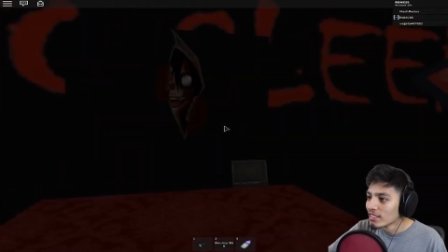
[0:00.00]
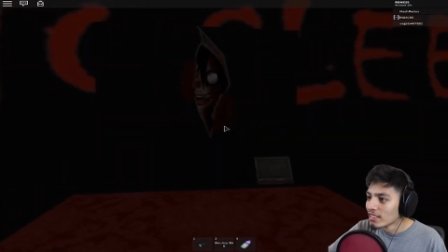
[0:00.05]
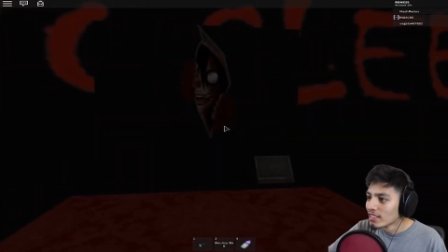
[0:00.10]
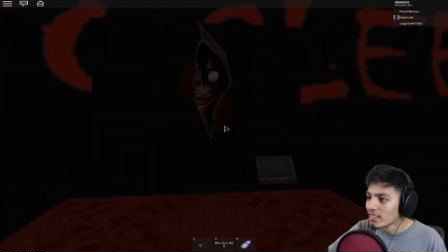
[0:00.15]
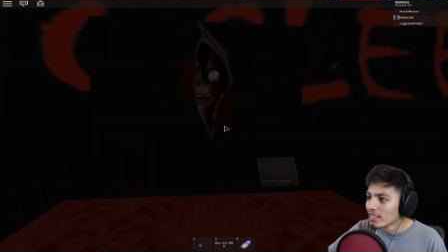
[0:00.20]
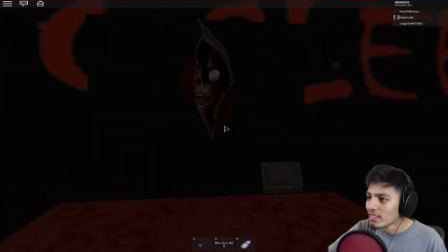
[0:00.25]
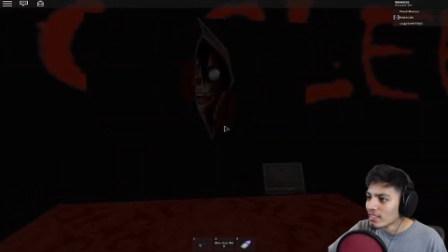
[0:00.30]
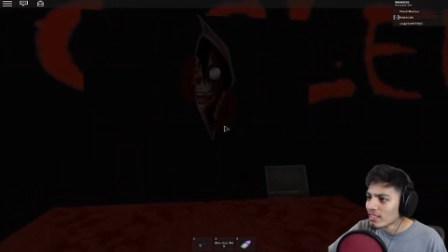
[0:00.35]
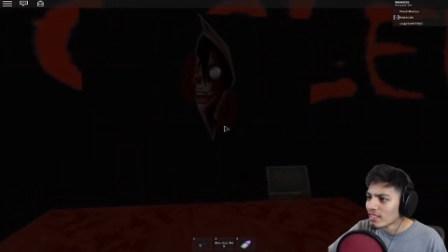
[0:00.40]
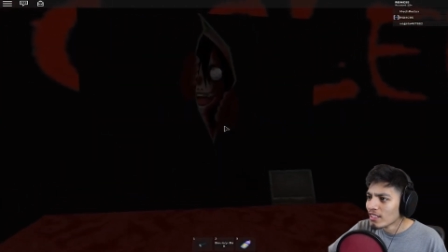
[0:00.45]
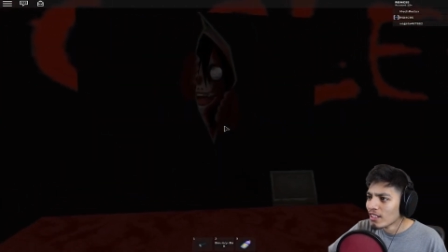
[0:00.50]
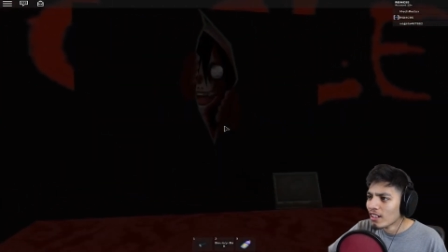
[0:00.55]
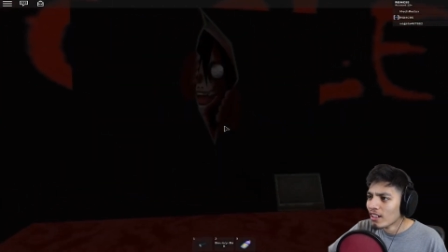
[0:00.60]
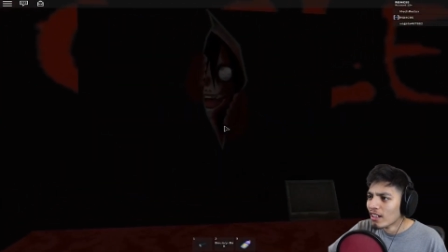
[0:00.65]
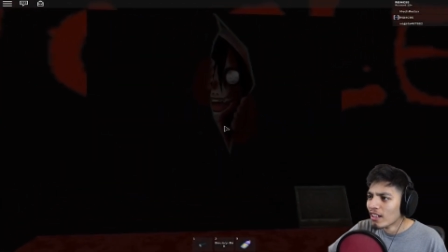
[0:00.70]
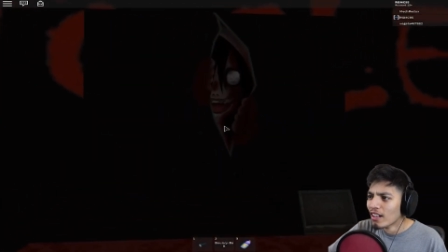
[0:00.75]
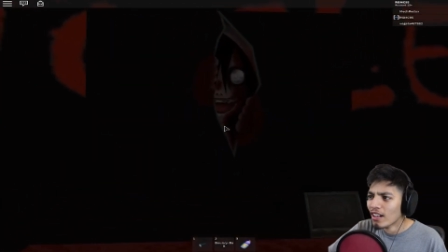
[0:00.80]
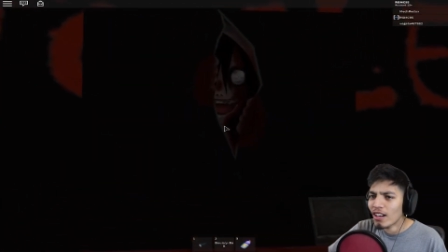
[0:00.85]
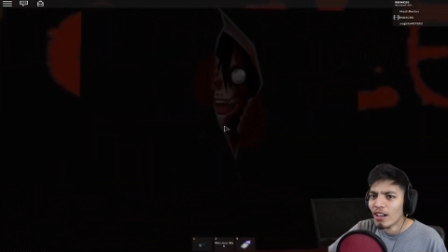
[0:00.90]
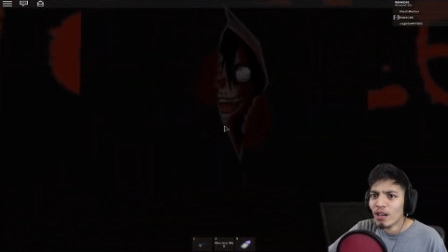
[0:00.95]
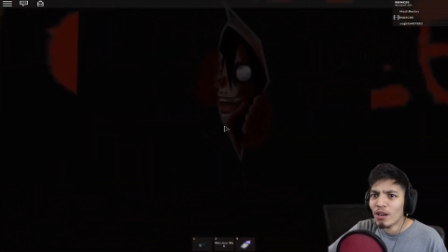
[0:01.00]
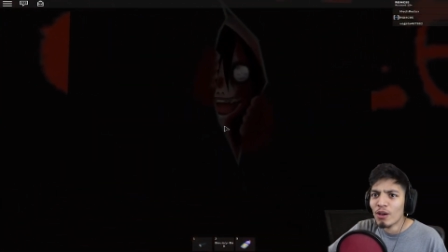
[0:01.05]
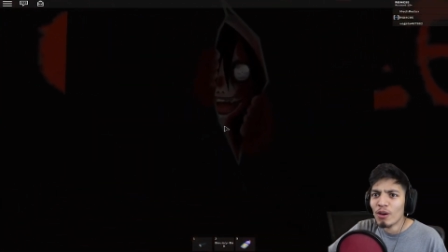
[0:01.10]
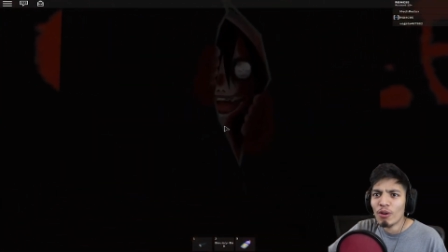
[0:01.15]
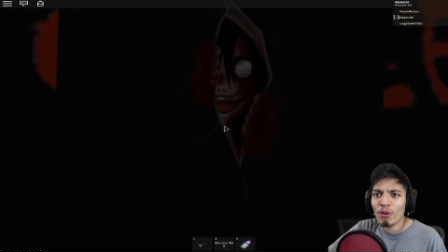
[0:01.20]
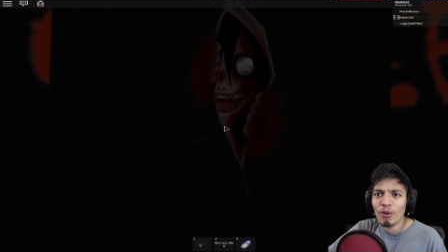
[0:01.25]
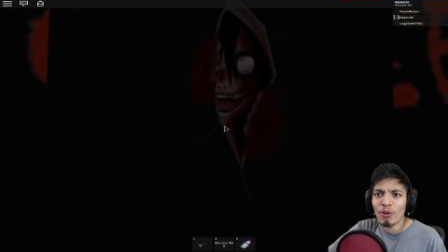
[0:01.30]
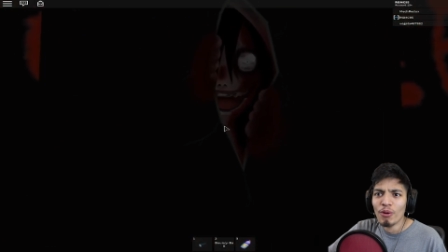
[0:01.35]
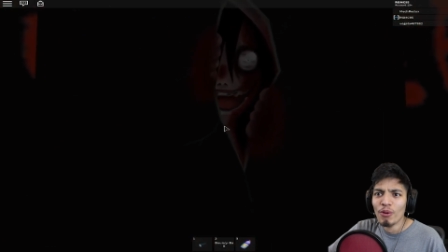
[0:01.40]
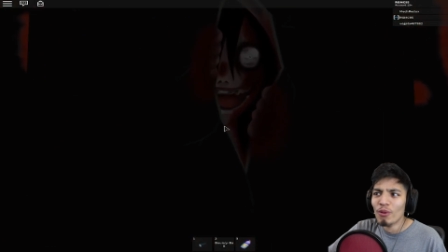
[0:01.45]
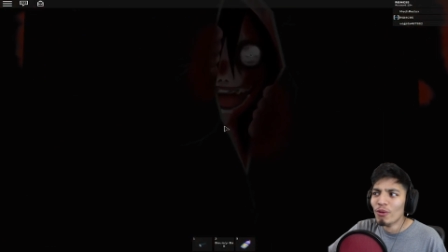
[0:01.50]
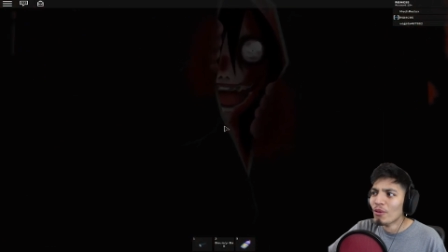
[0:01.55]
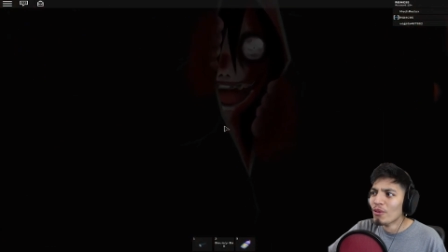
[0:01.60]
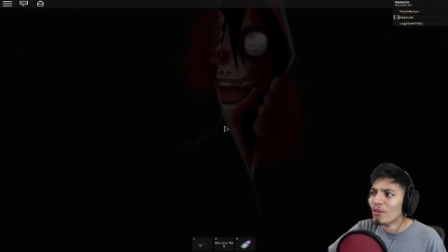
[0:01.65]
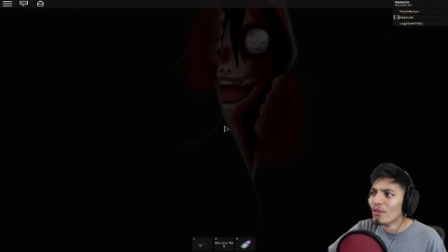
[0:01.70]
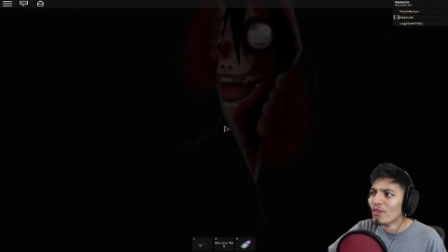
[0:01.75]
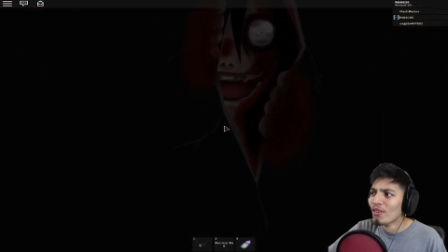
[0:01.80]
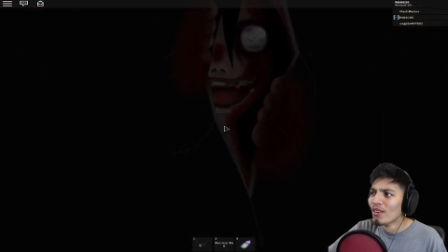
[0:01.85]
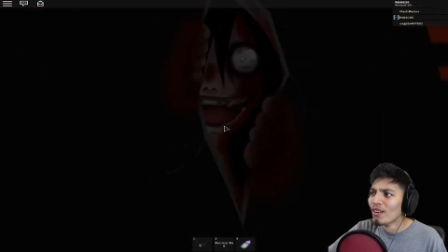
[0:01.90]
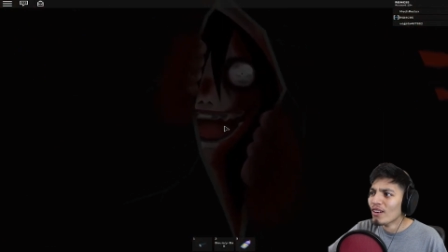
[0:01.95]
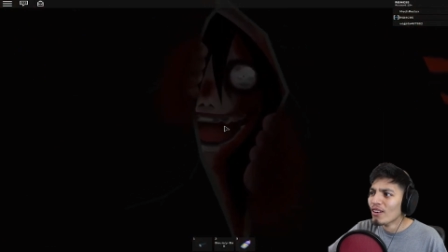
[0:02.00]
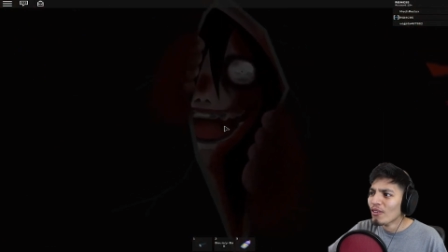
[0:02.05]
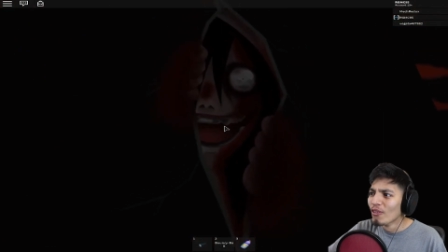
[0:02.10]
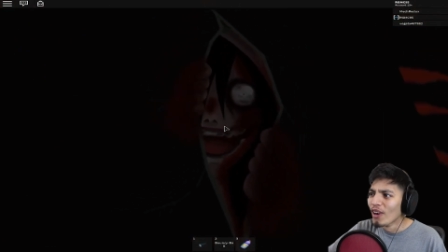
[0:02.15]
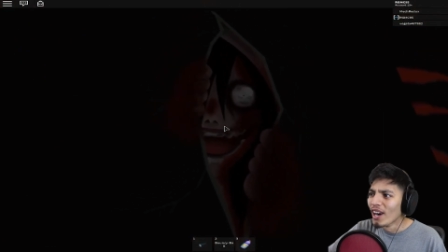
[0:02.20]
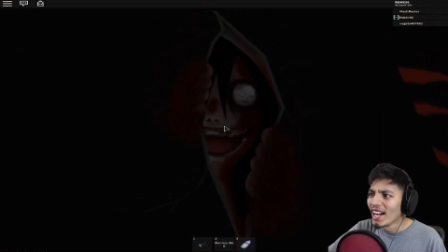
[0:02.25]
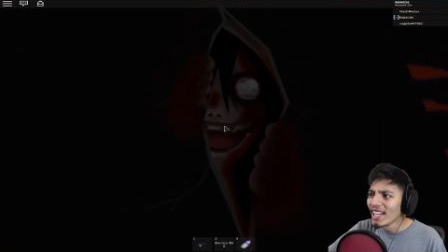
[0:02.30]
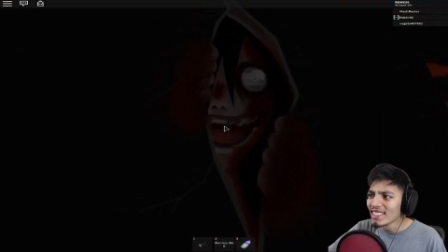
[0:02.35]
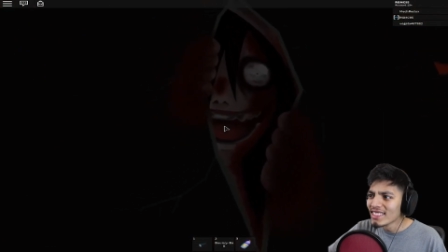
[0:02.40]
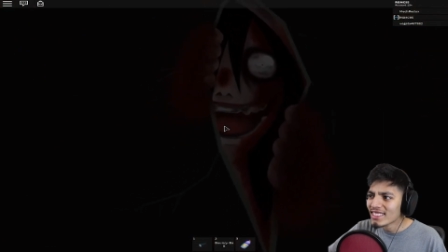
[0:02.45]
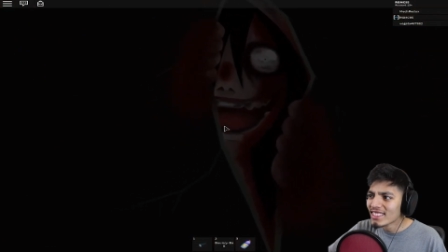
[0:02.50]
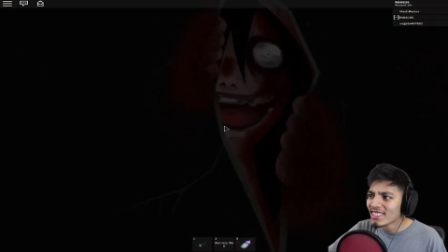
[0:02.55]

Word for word: Go to sleep. Go what?